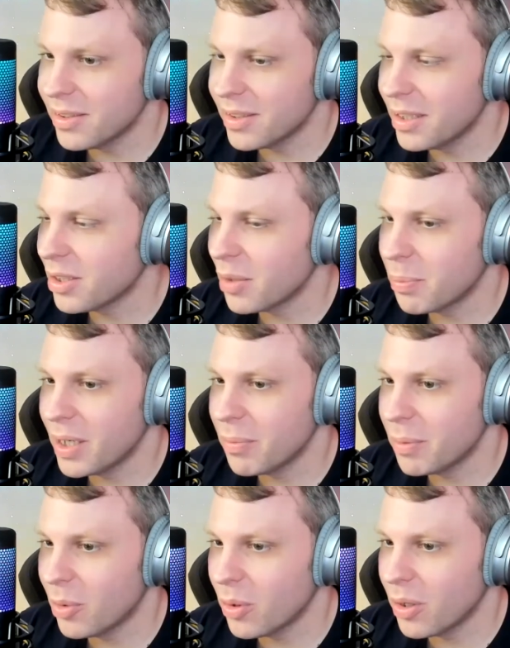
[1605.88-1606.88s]
then I start
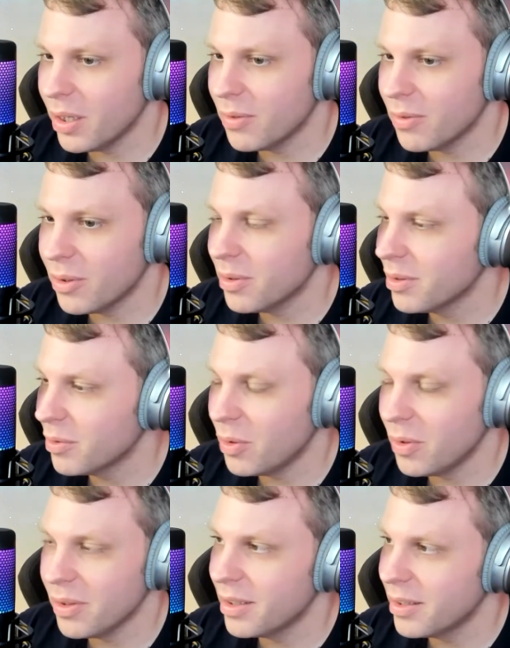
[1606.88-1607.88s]
becoming more clever.
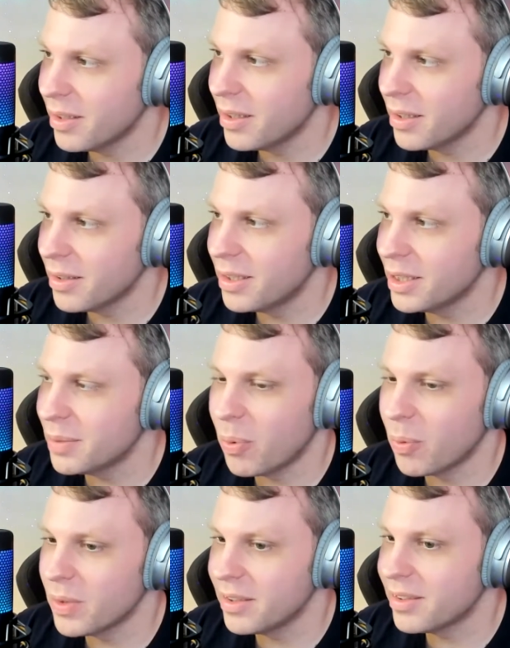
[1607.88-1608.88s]
Well, this
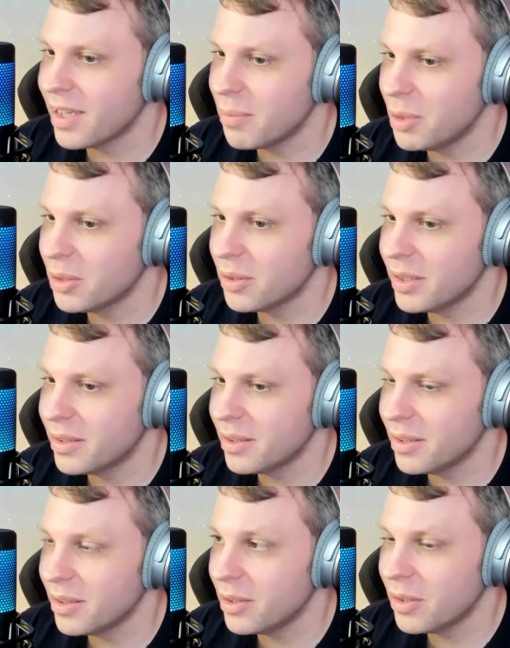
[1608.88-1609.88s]
time usually it's
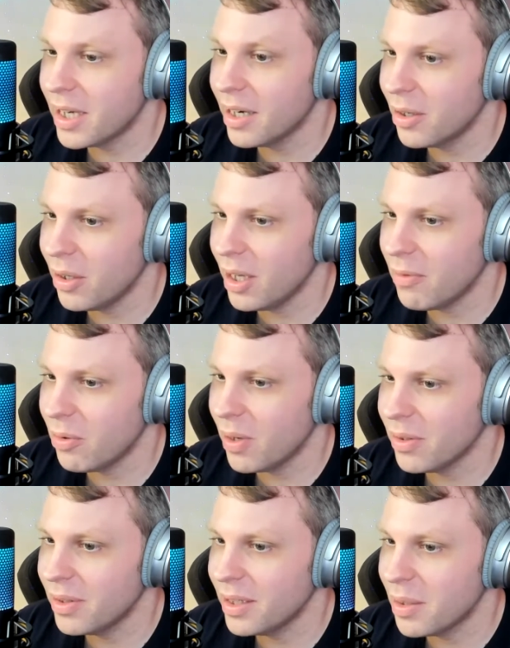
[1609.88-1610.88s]
a good kind of clever
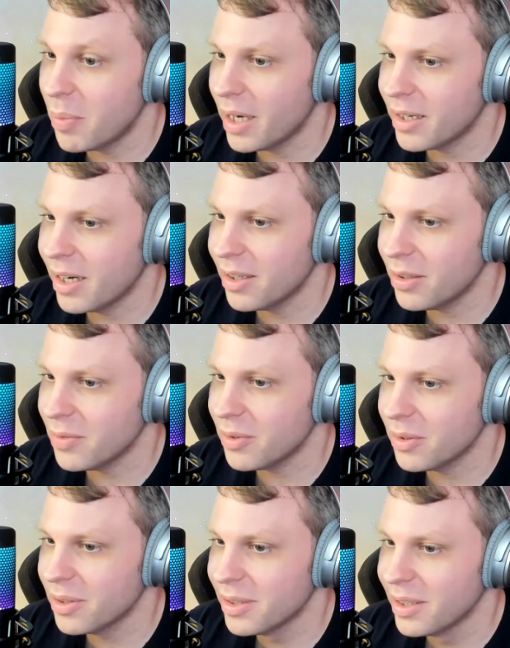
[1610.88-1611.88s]
rather than a bad kind of
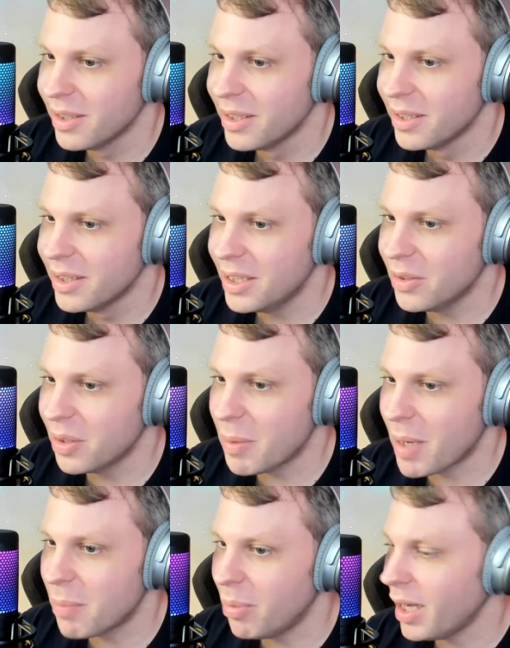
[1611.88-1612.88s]
clever. You know what I
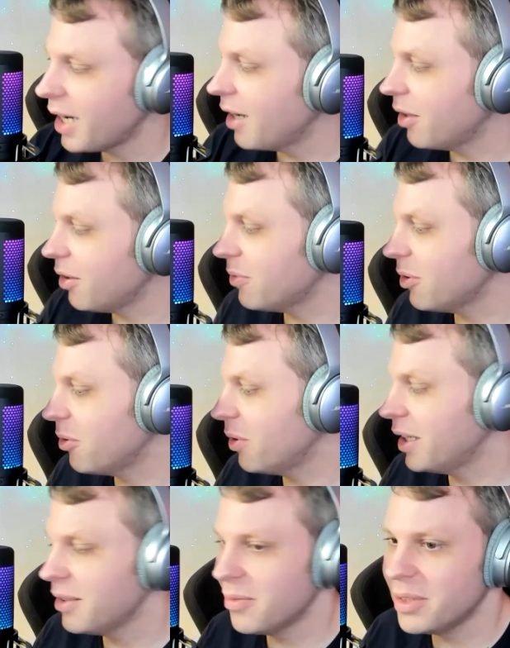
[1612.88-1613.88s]
mean by bad kind of clever,
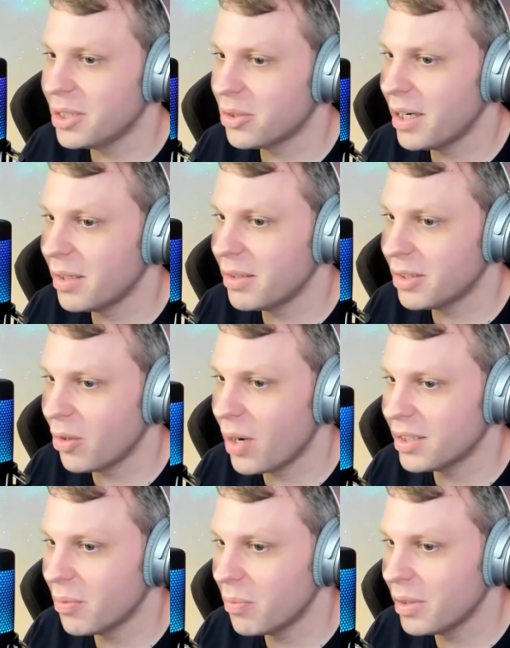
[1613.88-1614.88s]
right? When you're trying to
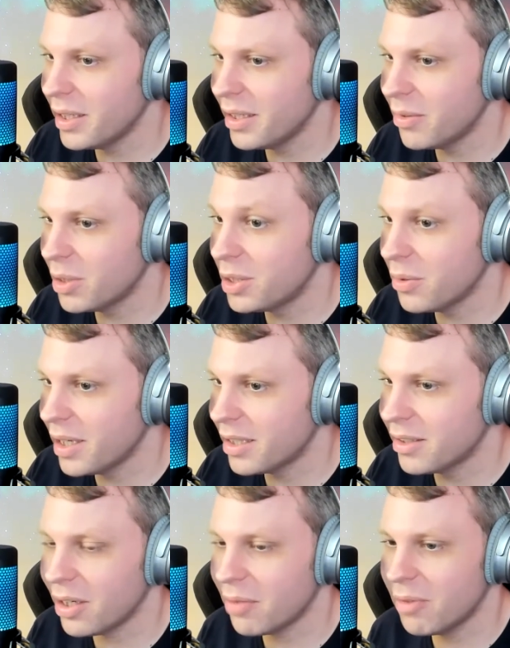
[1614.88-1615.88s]
write some really what you think
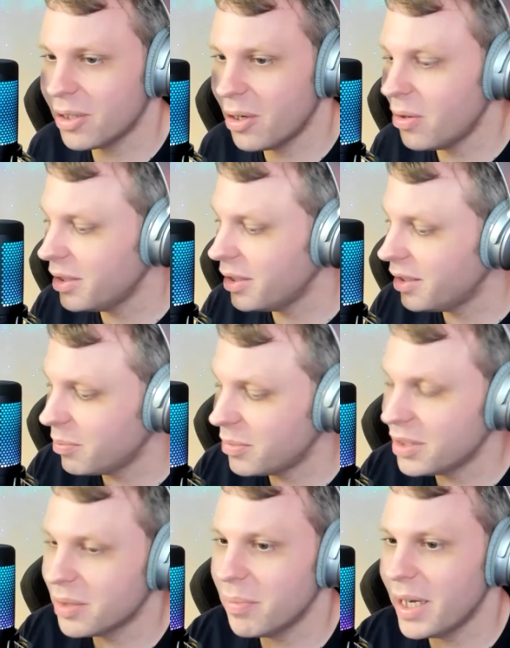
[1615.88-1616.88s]
is clever code and you end up
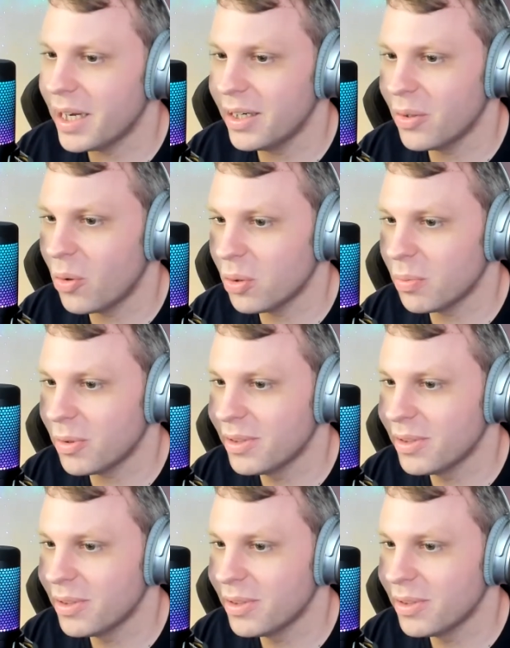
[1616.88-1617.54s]
just making it horrible.